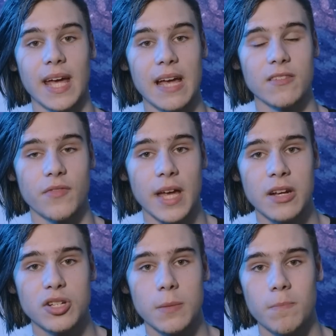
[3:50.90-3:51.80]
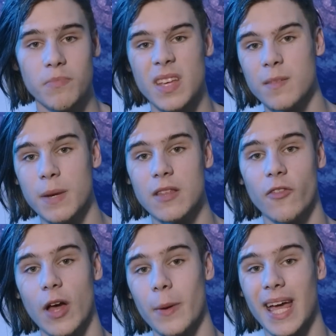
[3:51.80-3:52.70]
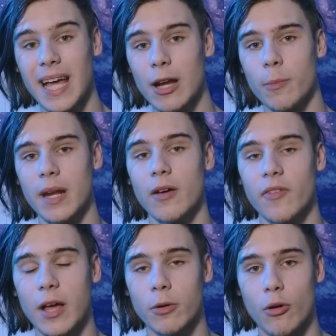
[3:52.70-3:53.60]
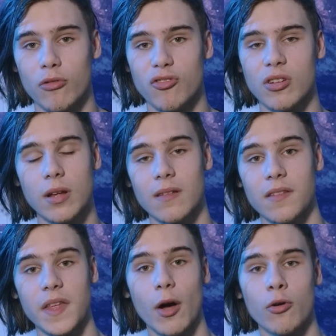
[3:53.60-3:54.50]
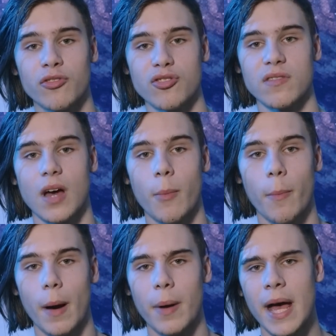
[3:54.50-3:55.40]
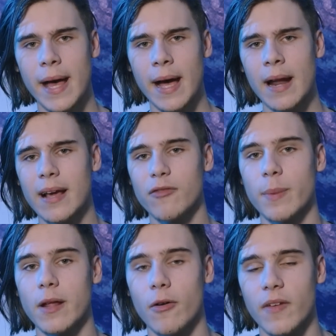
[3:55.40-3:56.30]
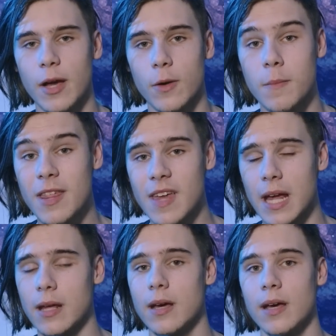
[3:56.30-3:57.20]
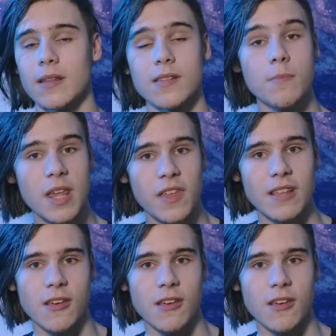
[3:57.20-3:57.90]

case of the engine, this means flowing a little bit of liquid oxygen into the oxygen turbopump and a little bit of liquid methane into the methane